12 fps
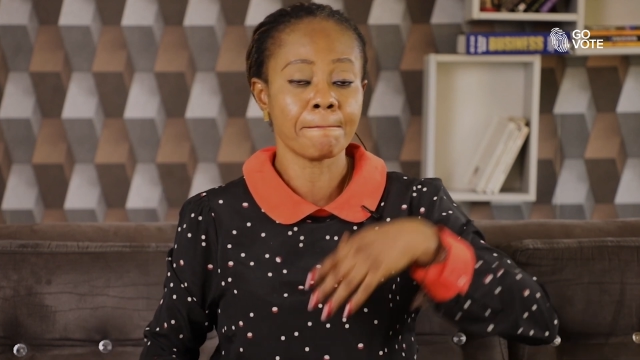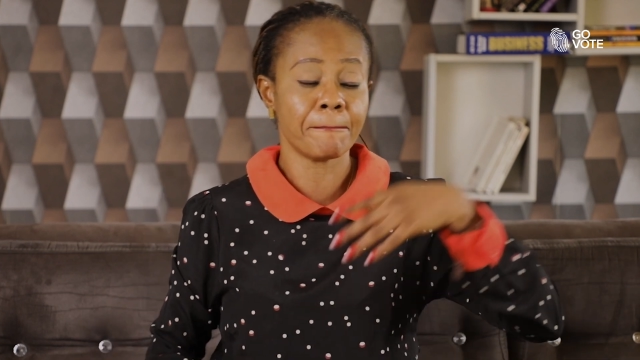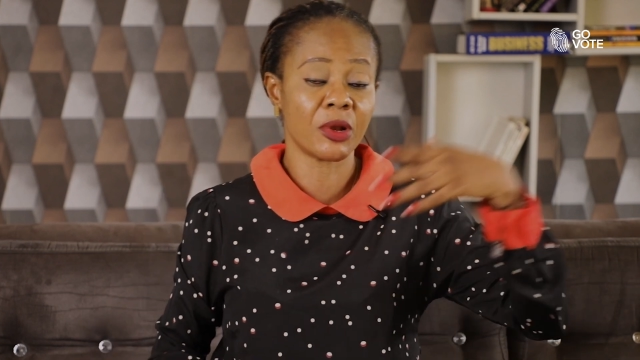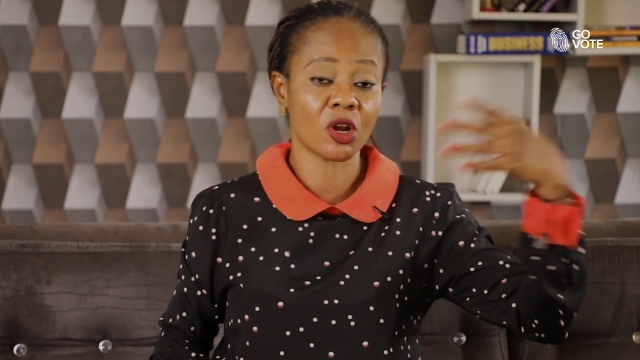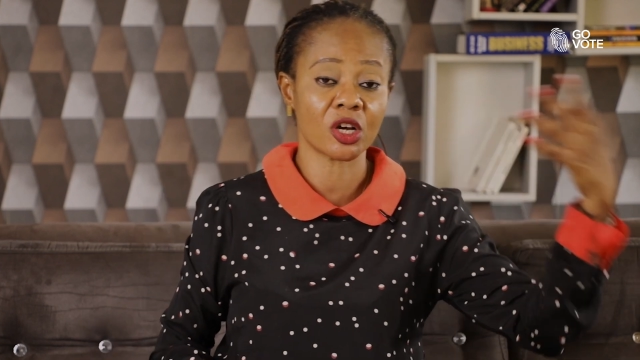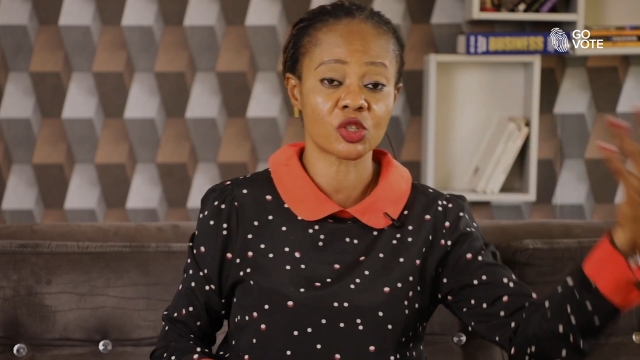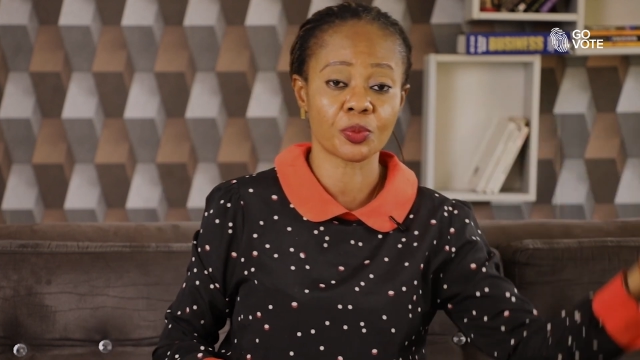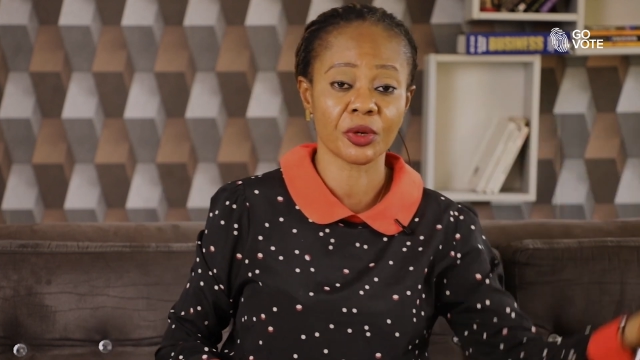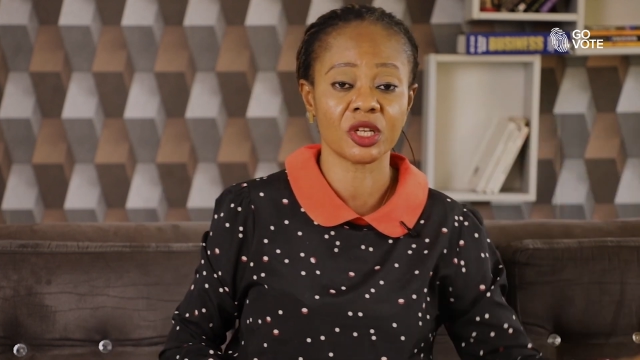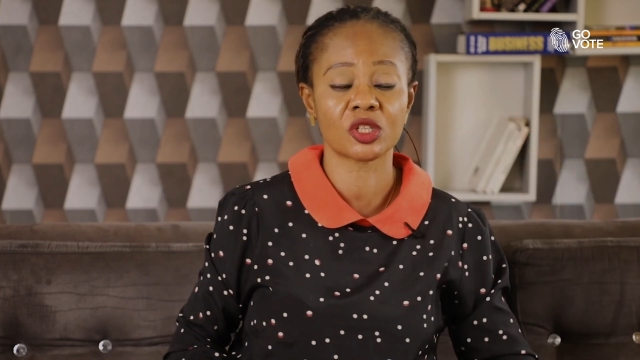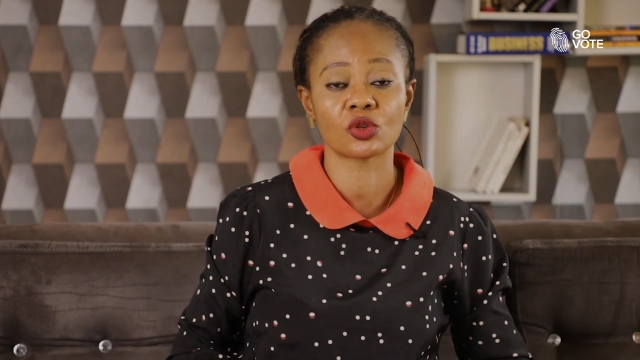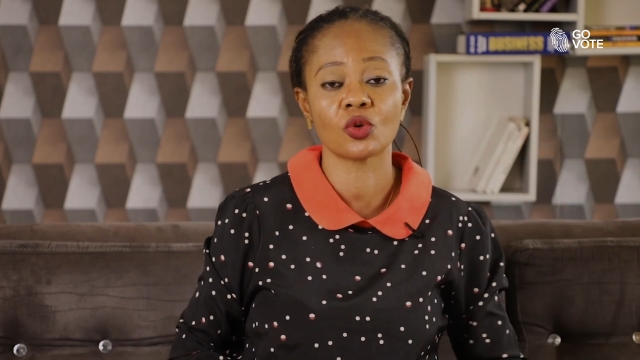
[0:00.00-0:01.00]
belong to
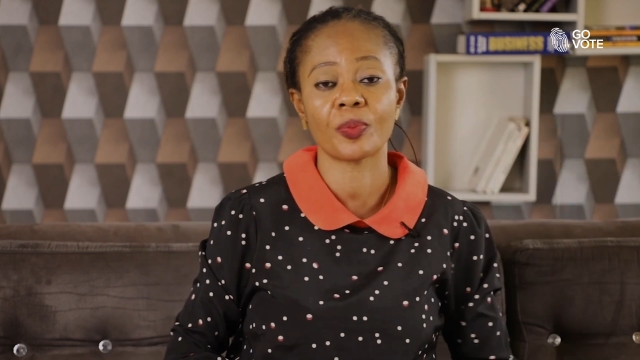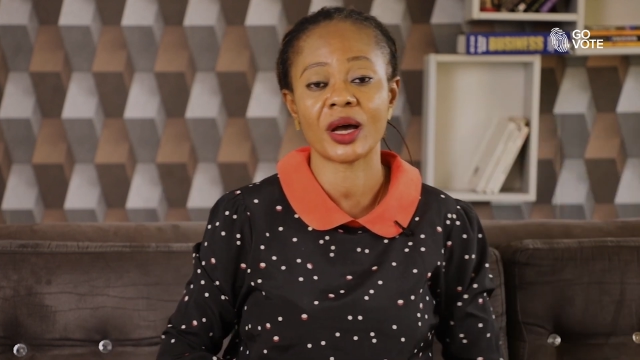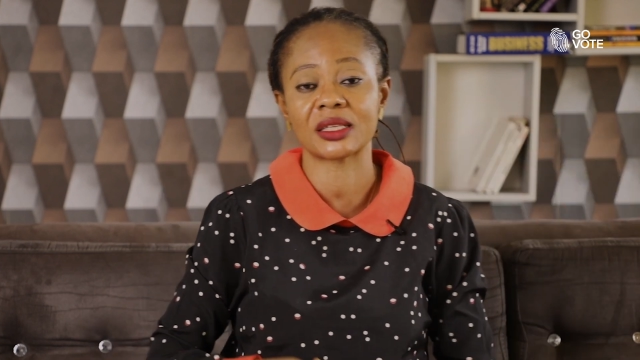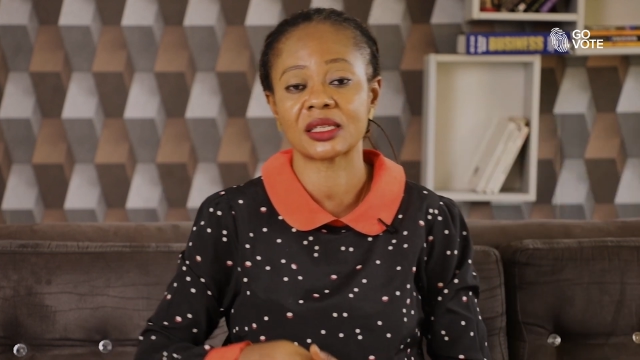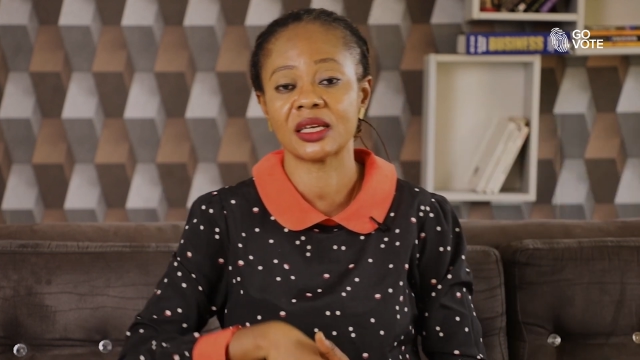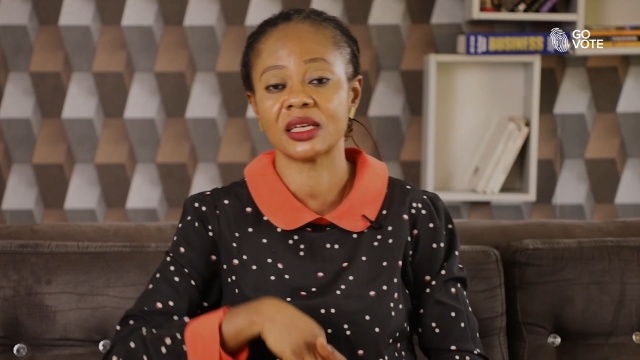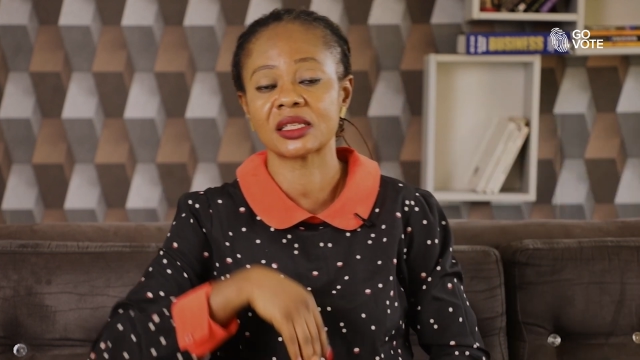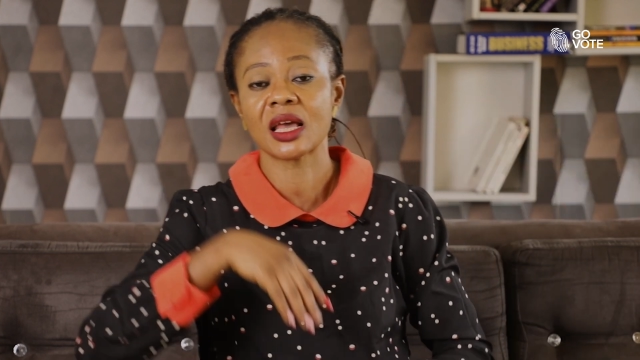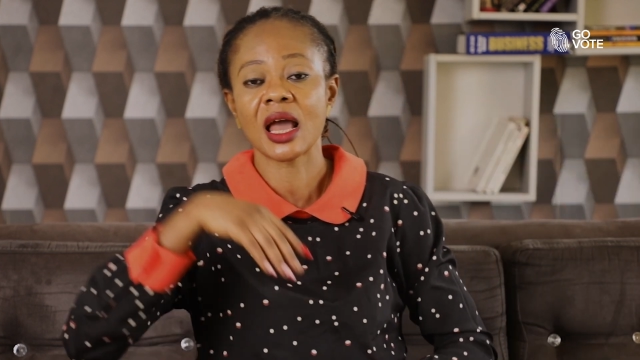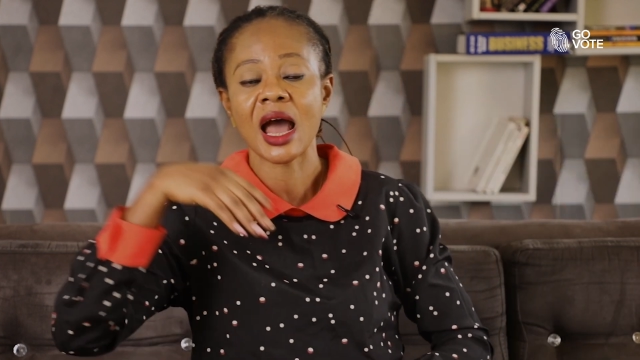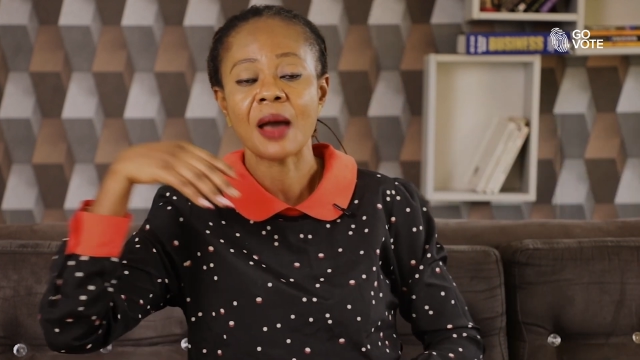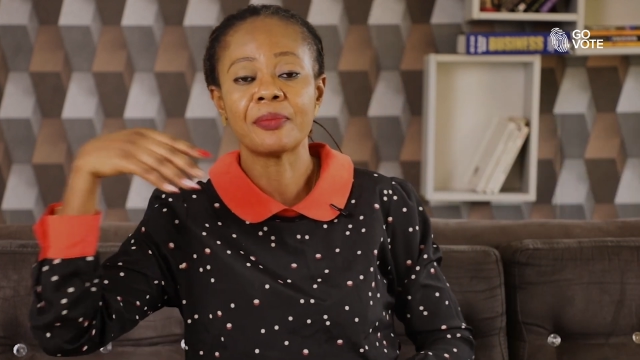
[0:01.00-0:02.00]
political parties,
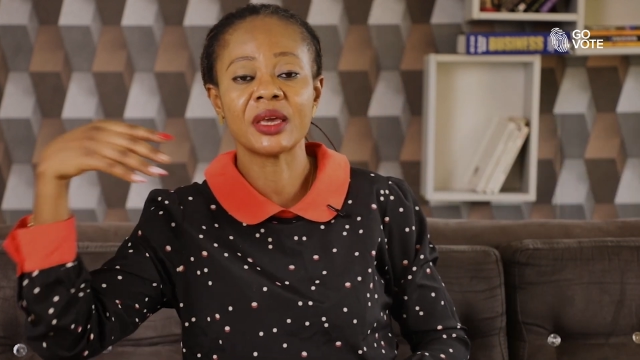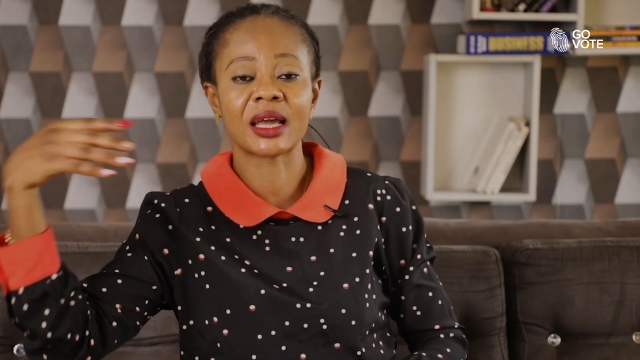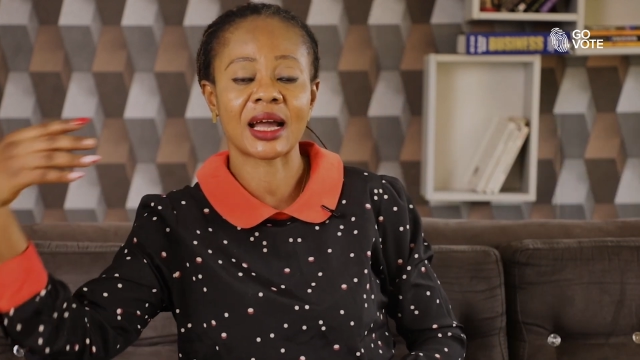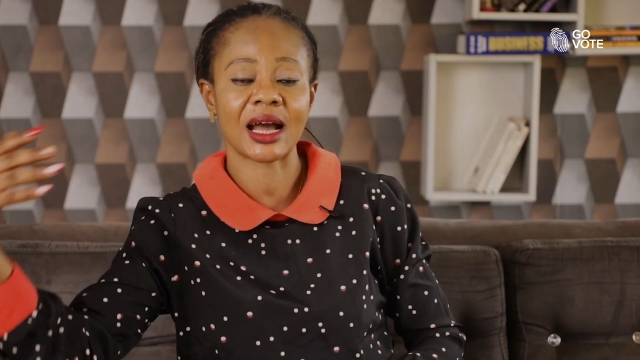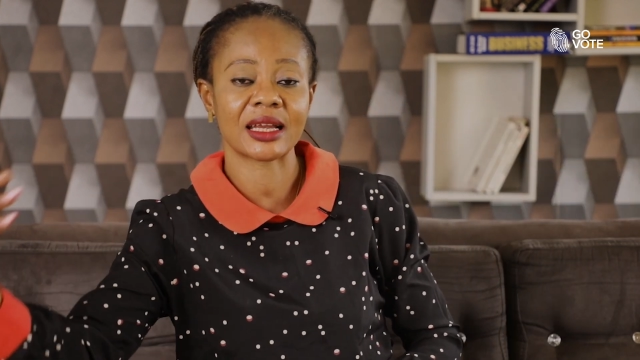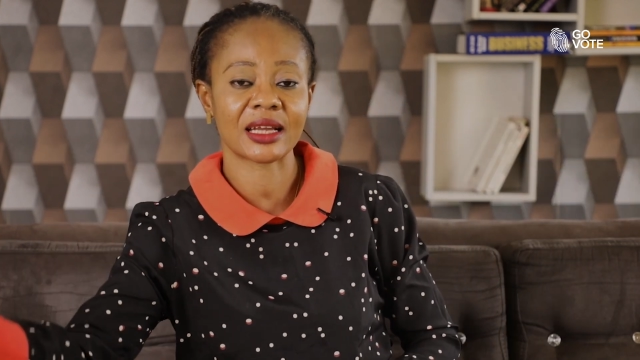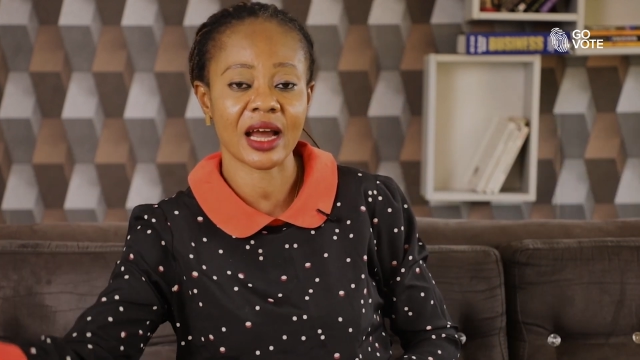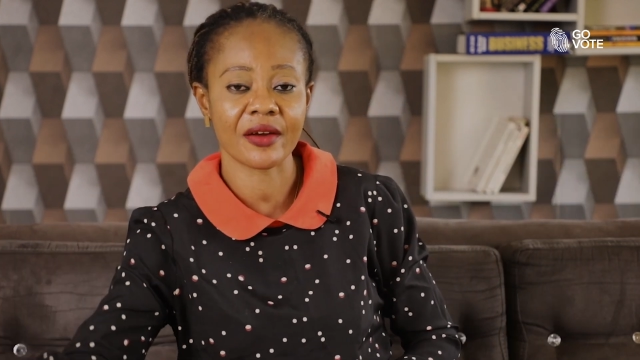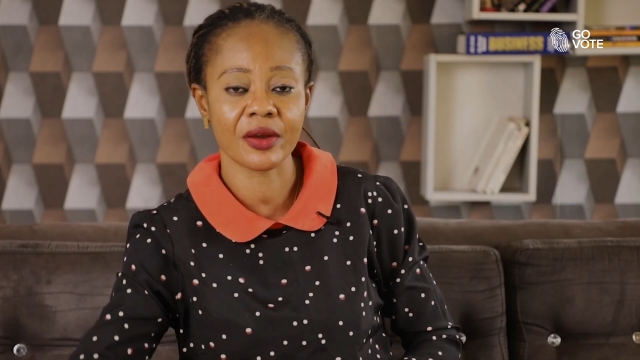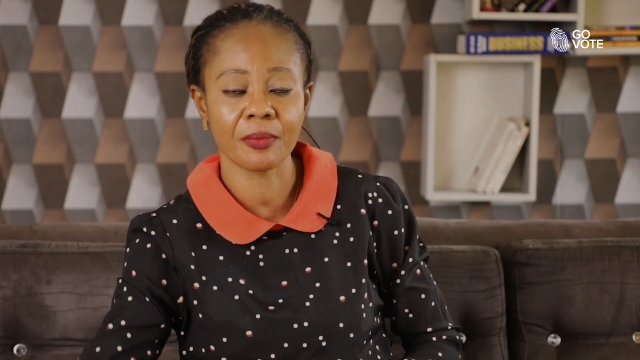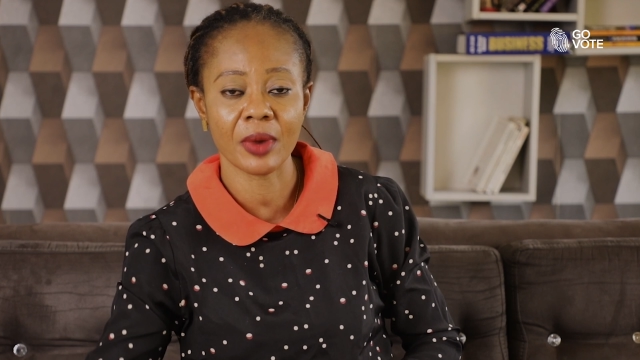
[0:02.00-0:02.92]
be card-carrying